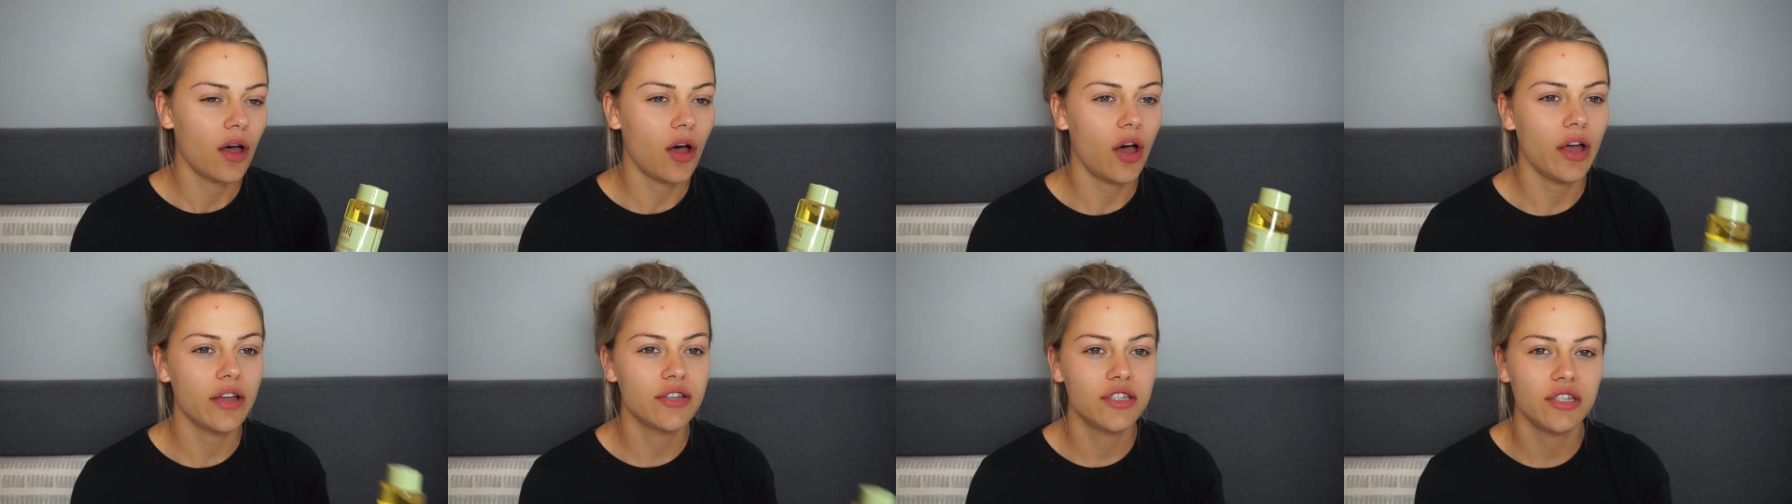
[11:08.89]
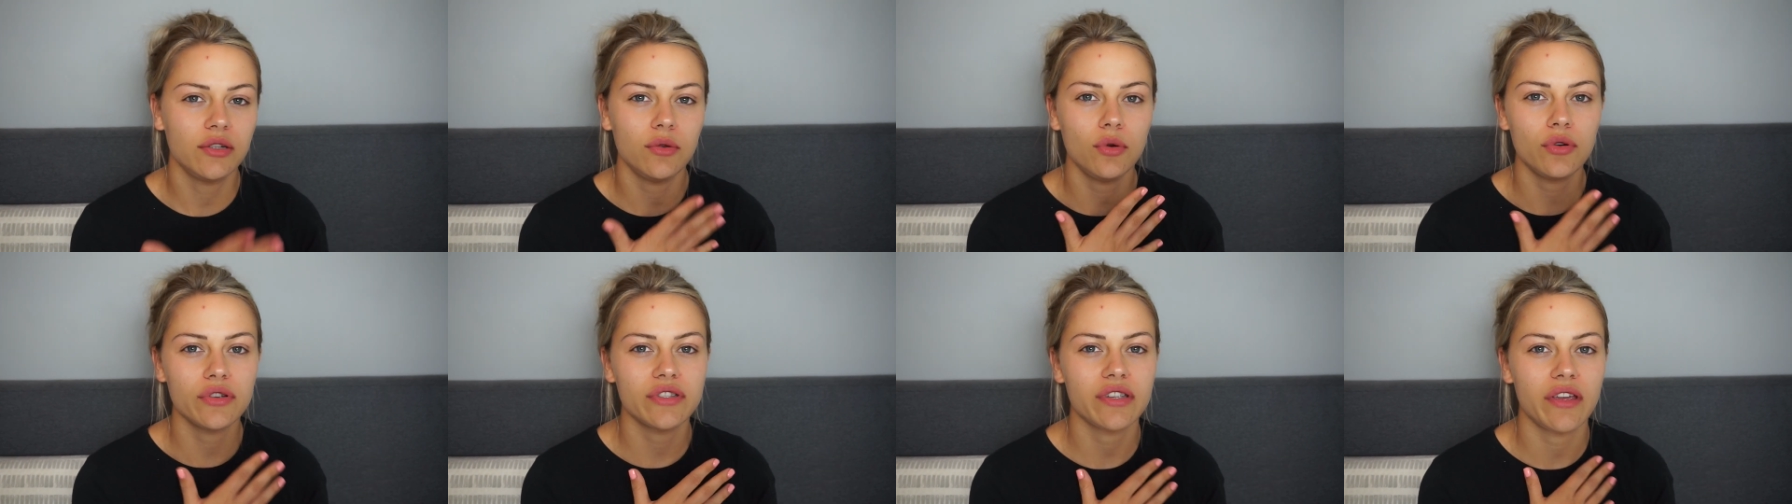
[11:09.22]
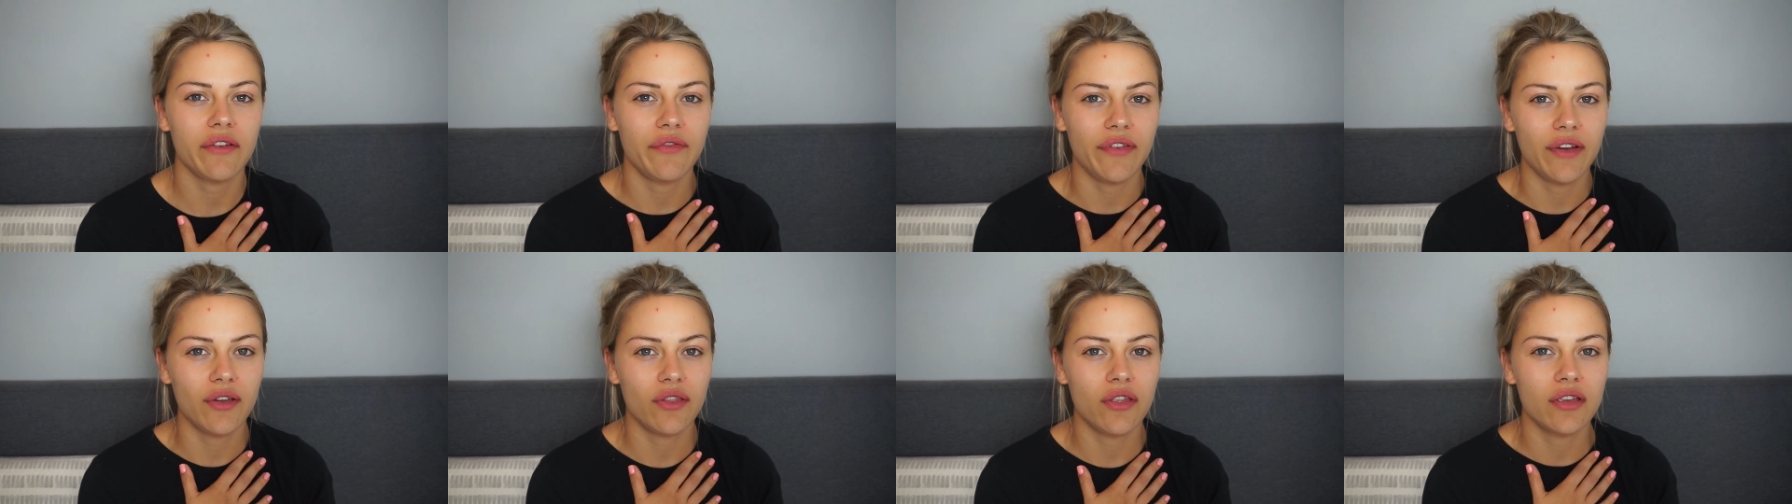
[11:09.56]
I do
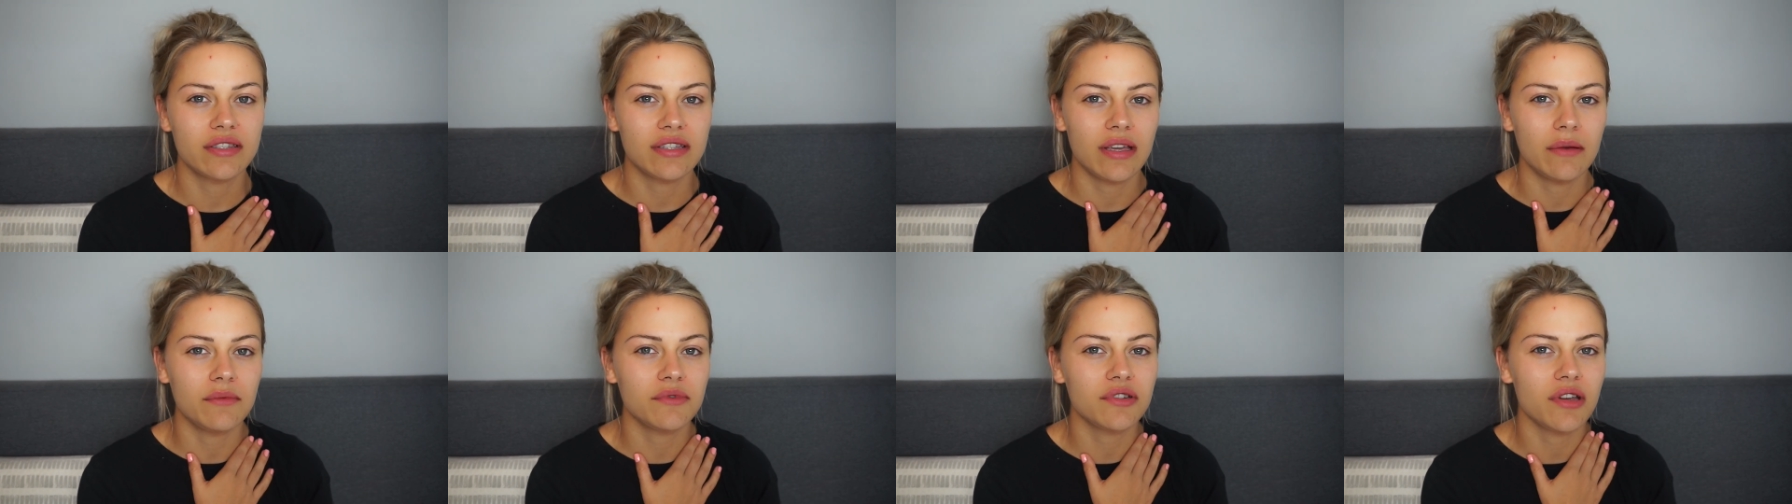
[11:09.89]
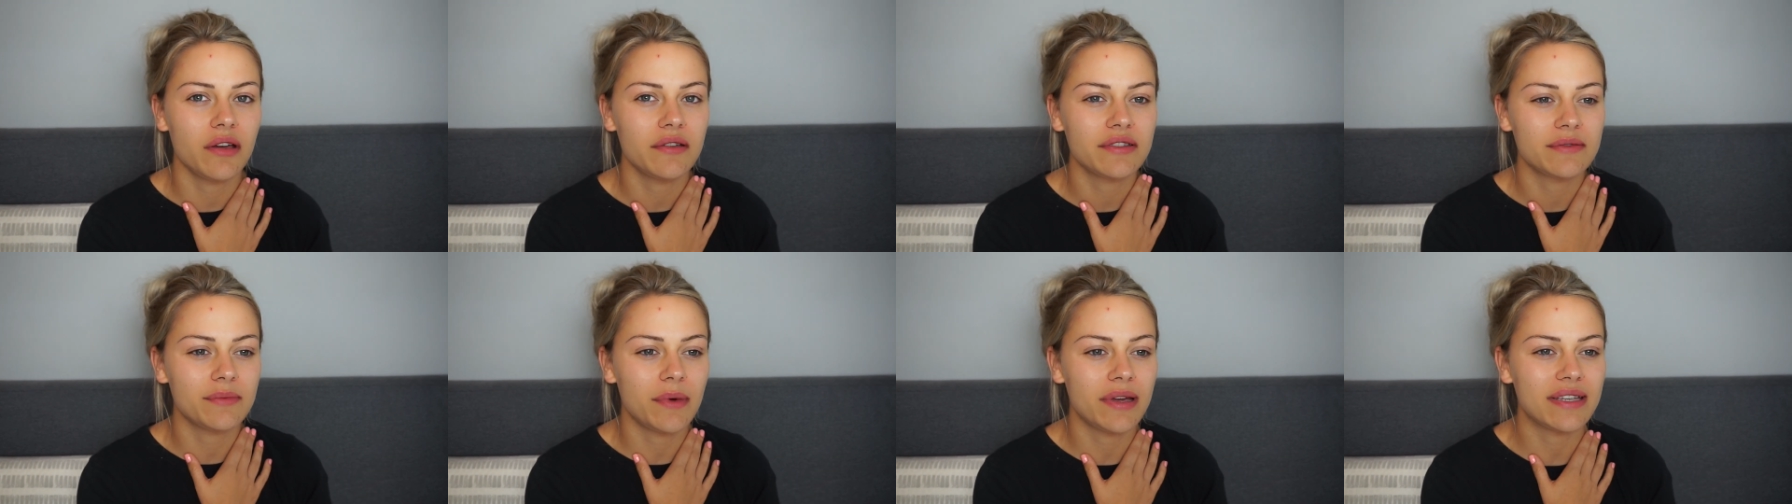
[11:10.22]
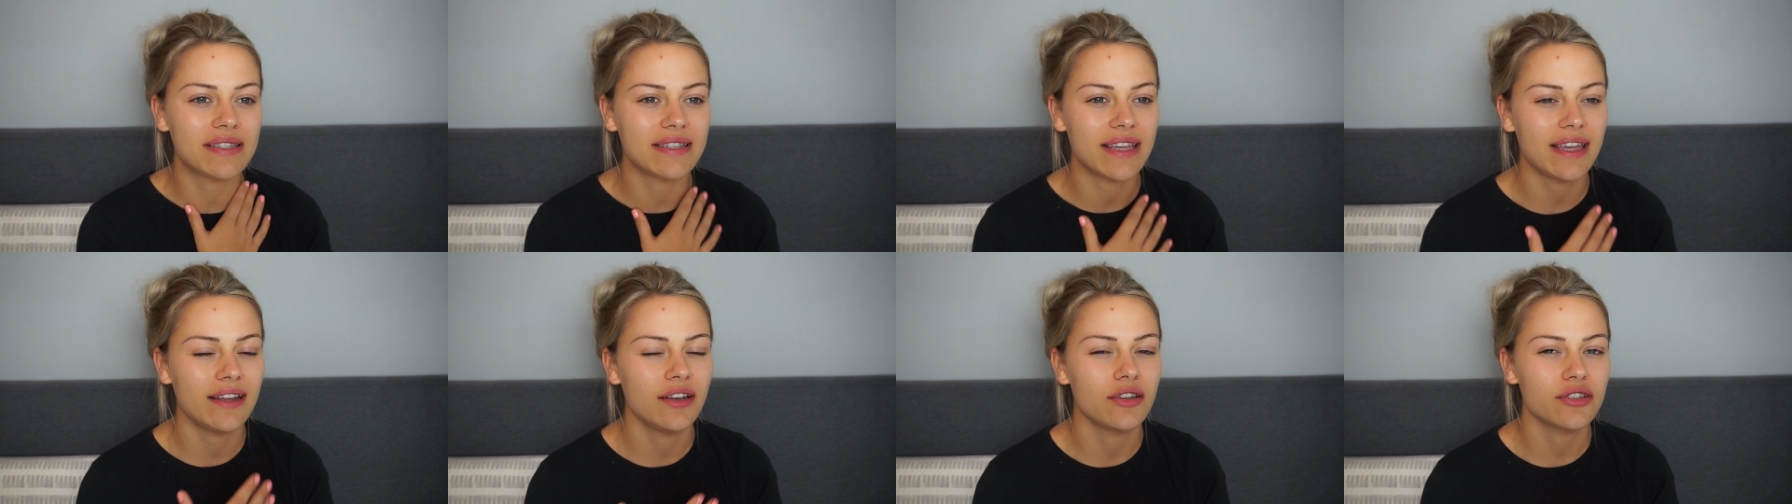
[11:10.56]
also feel that sometimes my
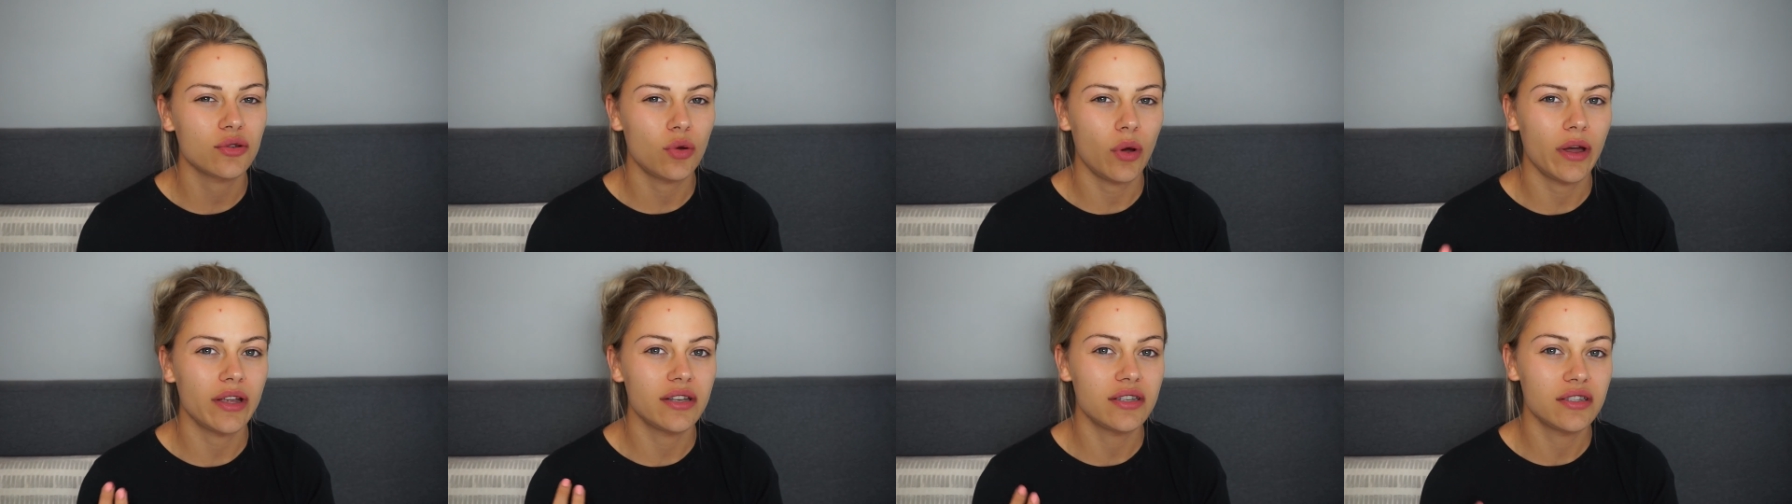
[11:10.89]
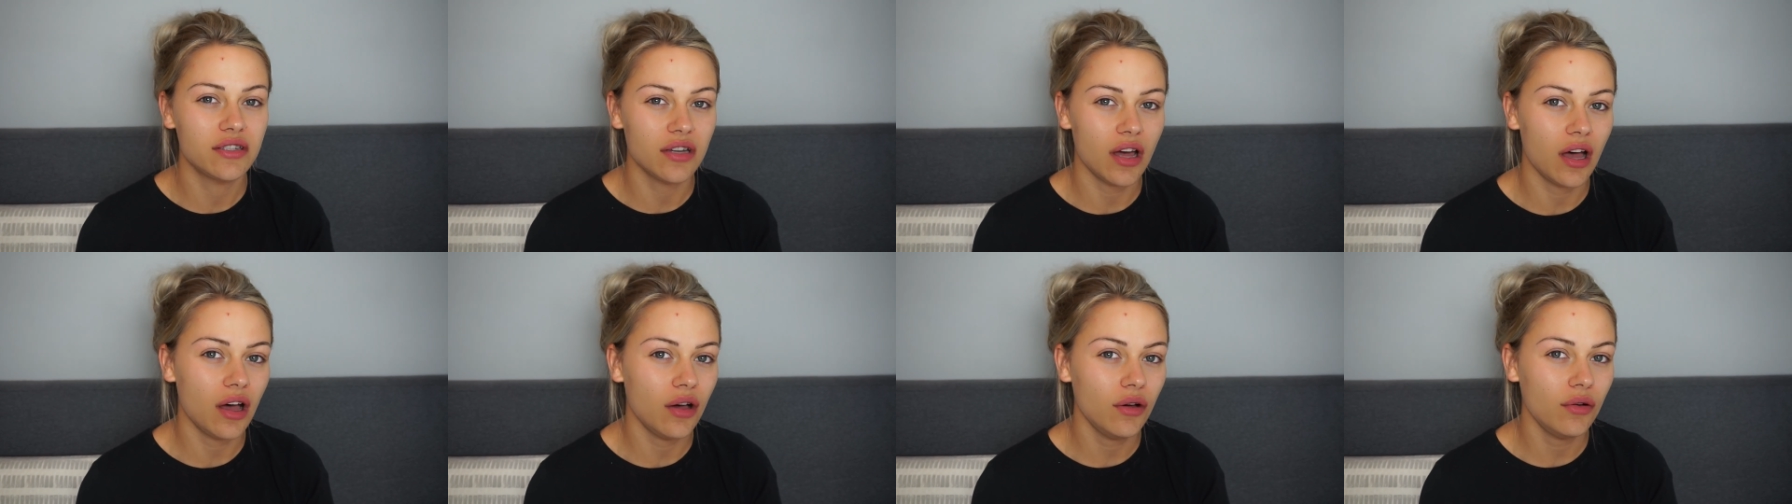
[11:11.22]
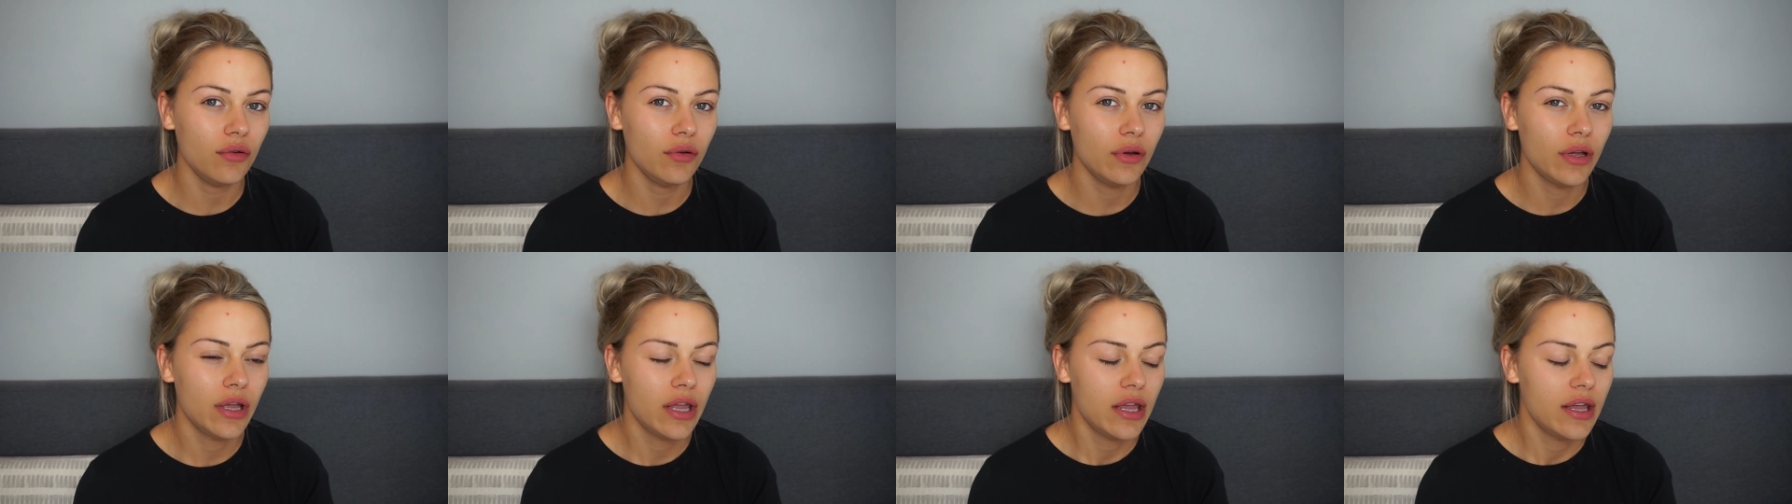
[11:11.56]
skin is quite
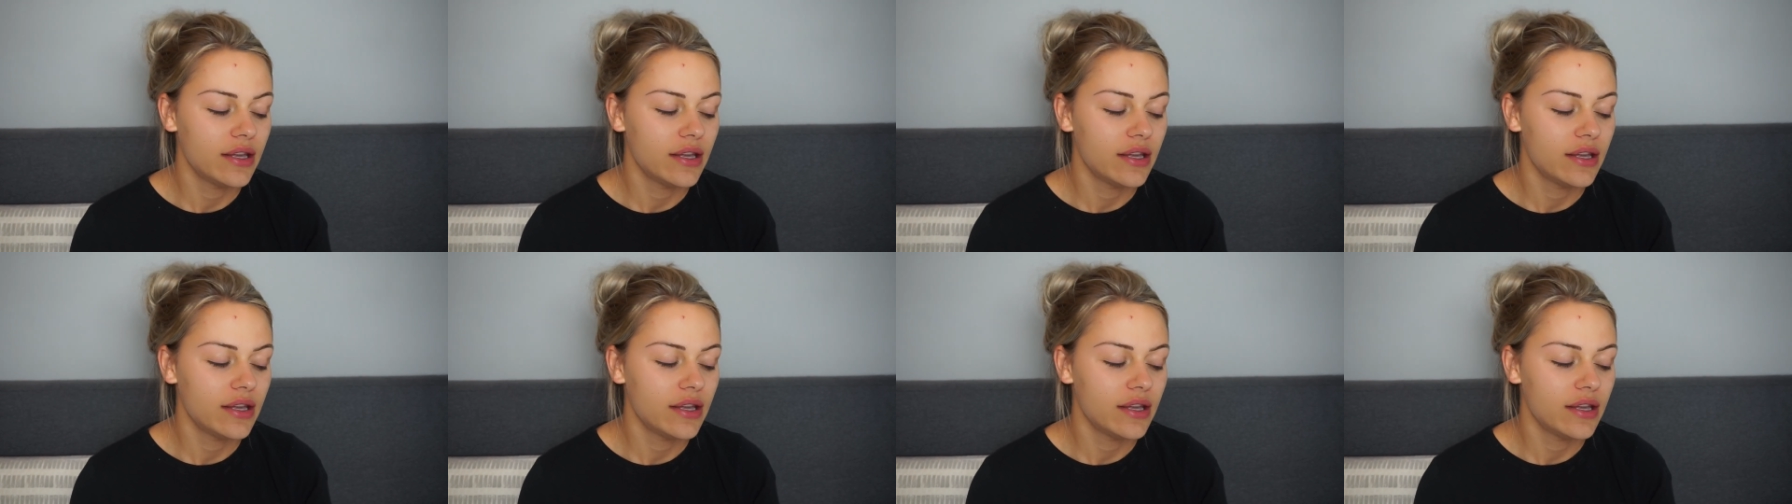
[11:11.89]
dull.